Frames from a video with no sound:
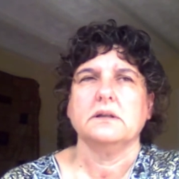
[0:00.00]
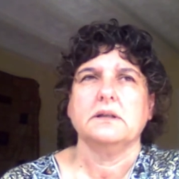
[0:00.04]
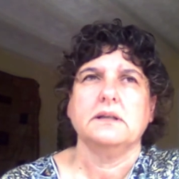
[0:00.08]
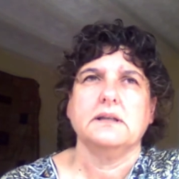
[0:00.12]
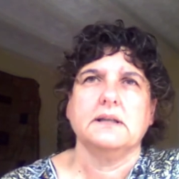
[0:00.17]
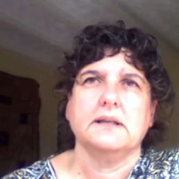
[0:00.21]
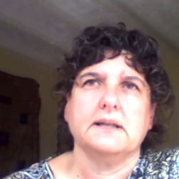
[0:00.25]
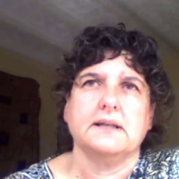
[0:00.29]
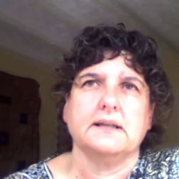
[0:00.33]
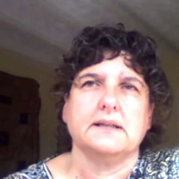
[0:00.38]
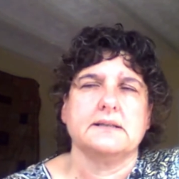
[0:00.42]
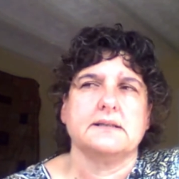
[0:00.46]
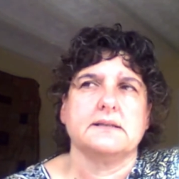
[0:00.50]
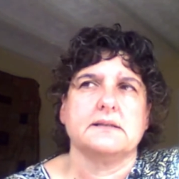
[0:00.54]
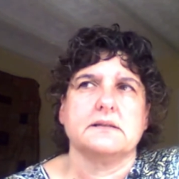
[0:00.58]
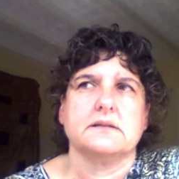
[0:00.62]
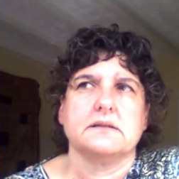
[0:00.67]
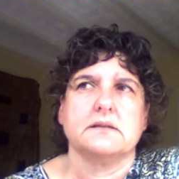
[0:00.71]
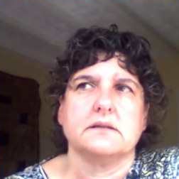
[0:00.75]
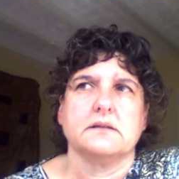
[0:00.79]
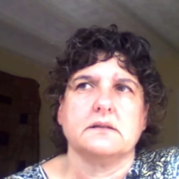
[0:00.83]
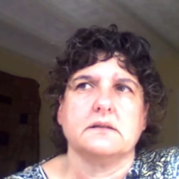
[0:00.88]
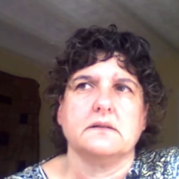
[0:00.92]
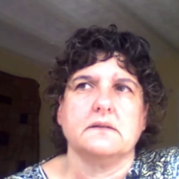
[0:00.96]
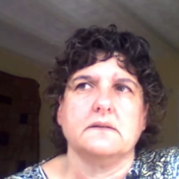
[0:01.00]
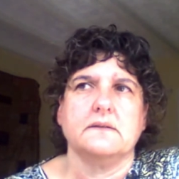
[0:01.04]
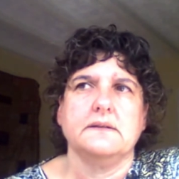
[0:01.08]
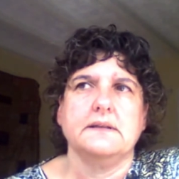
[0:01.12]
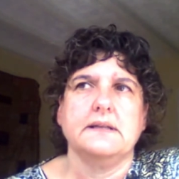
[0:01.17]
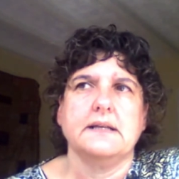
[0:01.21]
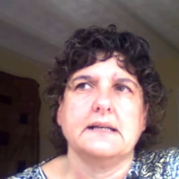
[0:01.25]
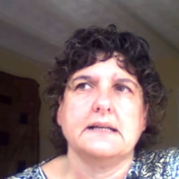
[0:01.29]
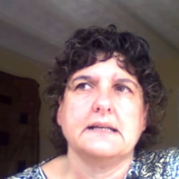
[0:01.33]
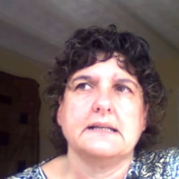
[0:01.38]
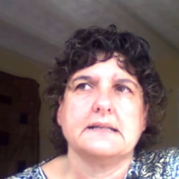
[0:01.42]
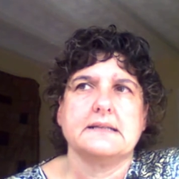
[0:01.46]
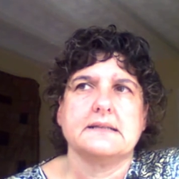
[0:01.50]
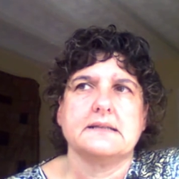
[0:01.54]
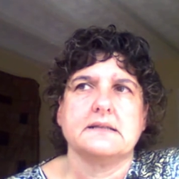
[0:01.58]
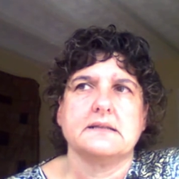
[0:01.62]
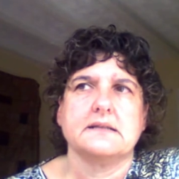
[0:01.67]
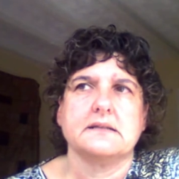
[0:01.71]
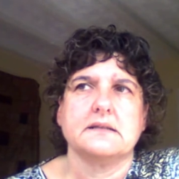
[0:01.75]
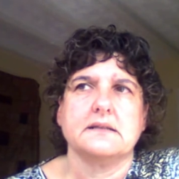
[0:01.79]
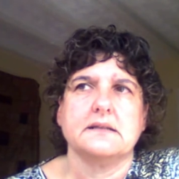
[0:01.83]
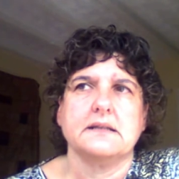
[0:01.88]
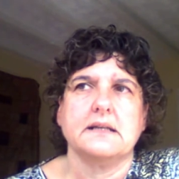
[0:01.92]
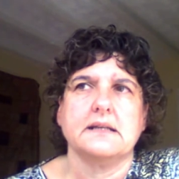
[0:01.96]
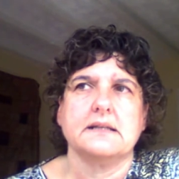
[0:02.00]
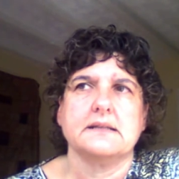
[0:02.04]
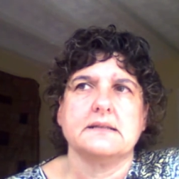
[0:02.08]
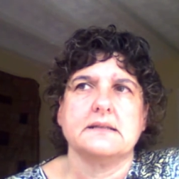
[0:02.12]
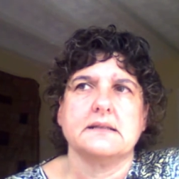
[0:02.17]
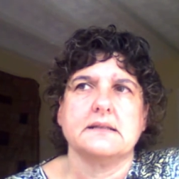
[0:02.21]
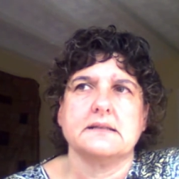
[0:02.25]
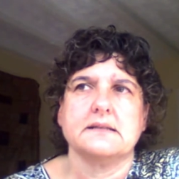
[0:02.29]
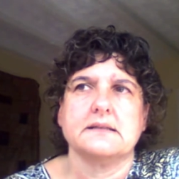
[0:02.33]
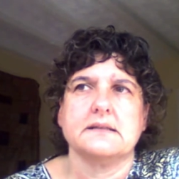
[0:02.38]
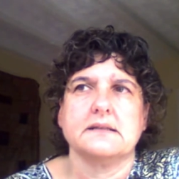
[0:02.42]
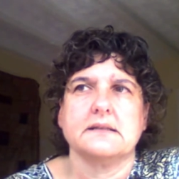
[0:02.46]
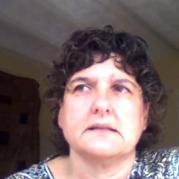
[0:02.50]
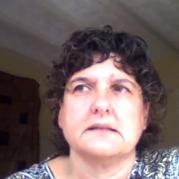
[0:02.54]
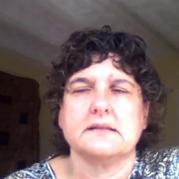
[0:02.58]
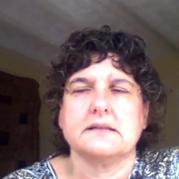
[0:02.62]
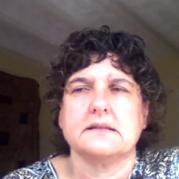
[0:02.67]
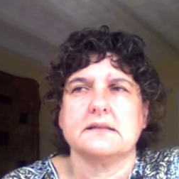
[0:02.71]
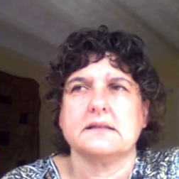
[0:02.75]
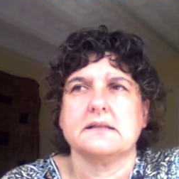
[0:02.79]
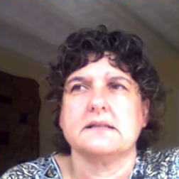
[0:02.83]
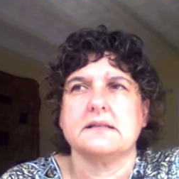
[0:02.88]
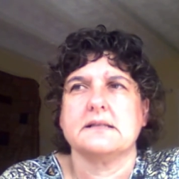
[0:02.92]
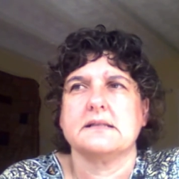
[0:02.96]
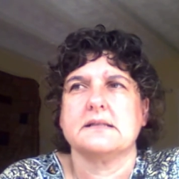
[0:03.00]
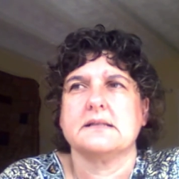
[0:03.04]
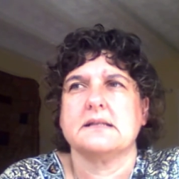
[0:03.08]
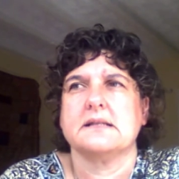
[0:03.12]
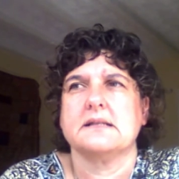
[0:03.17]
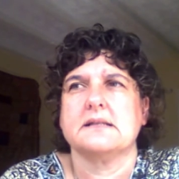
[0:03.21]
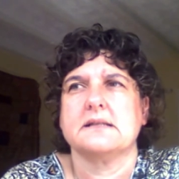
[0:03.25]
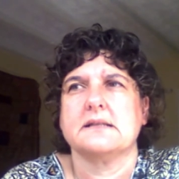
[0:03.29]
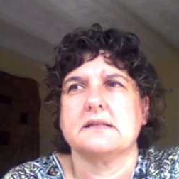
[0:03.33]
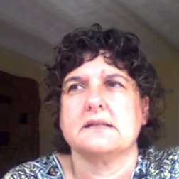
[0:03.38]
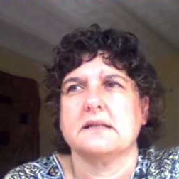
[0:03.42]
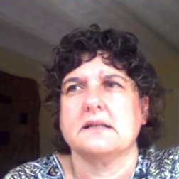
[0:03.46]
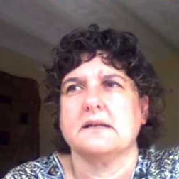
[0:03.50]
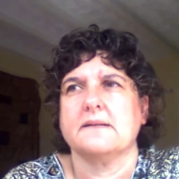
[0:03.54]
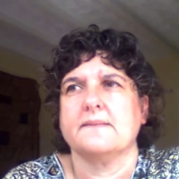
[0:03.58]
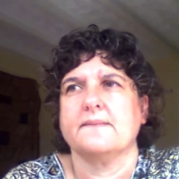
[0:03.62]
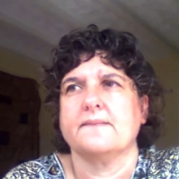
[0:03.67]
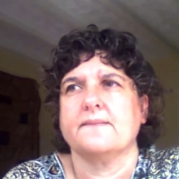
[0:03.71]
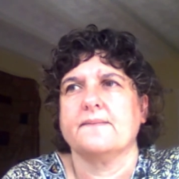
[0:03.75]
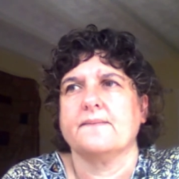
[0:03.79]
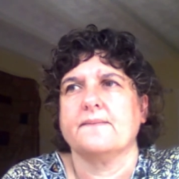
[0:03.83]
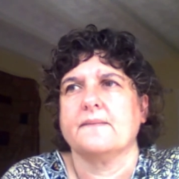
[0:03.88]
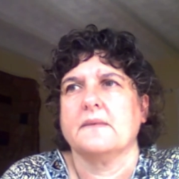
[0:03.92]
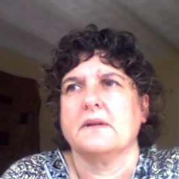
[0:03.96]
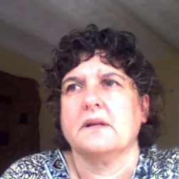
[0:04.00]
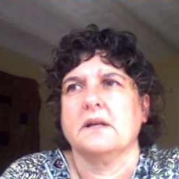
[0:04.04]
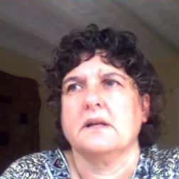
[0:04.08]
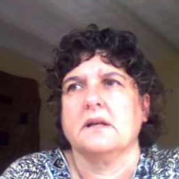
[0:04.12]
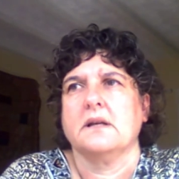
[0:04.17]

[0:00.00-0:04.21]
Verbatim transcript: Yes, yes, yes, it is. it's, it's um,